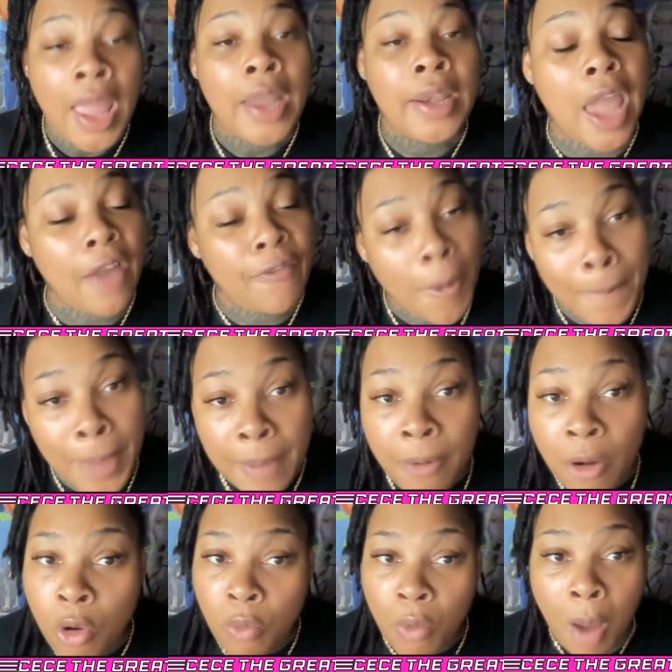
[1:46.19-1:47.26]
Now, for people
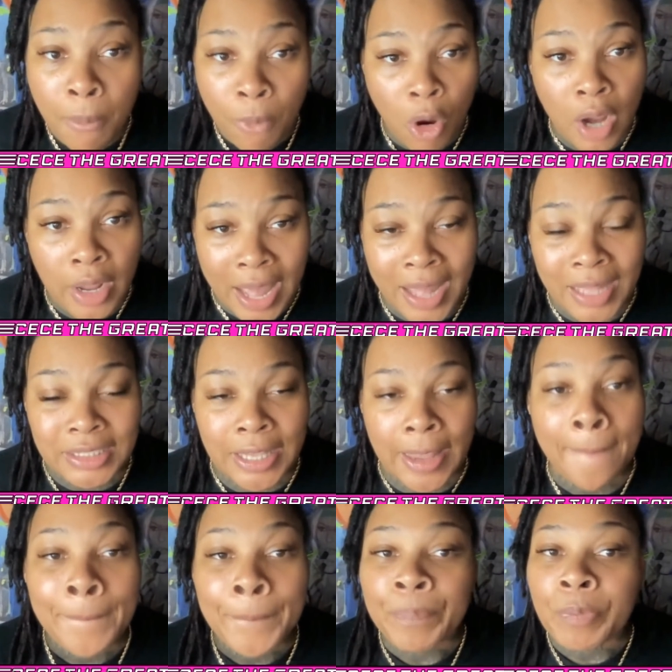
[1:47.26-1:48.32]
who want more
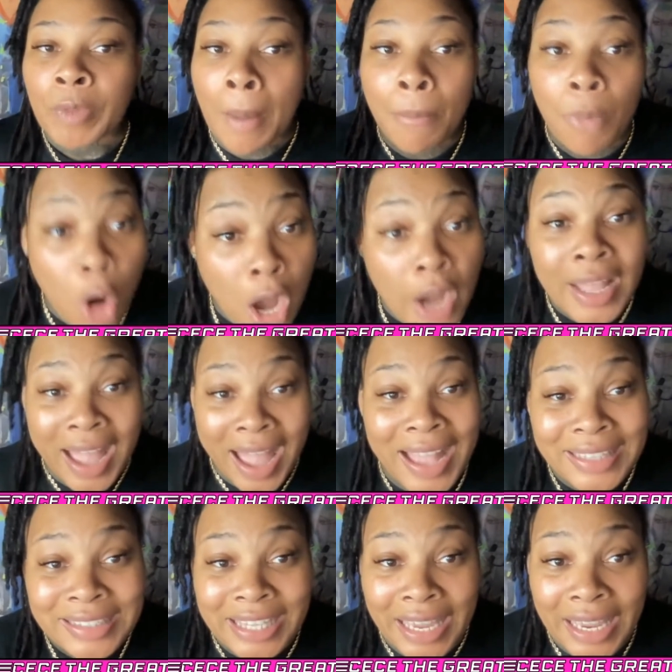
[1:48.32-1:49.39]

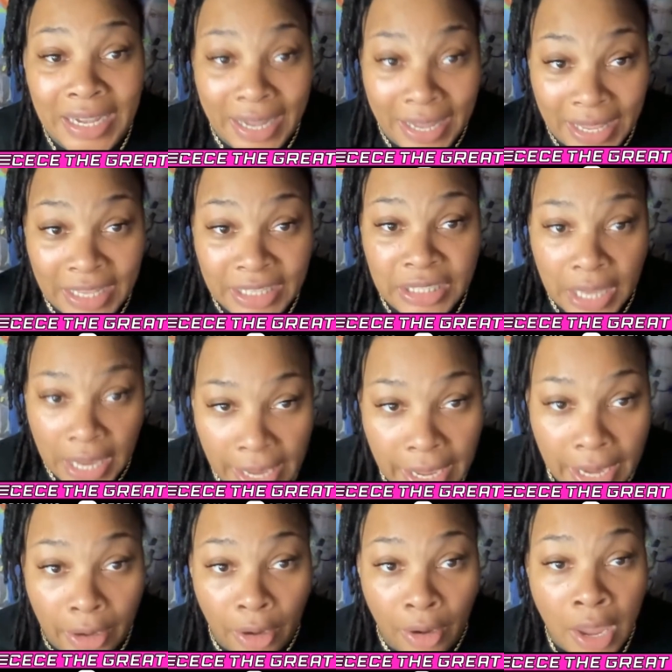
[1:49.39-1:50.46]
content is
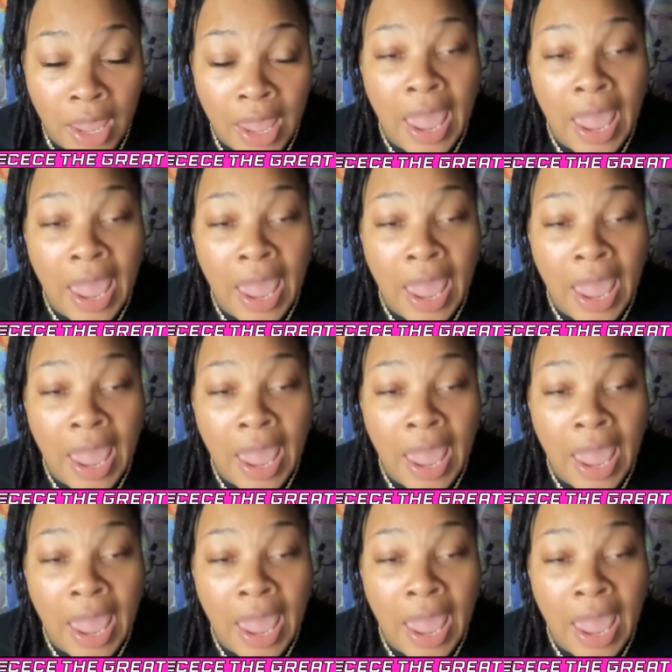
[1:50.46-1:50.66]
here.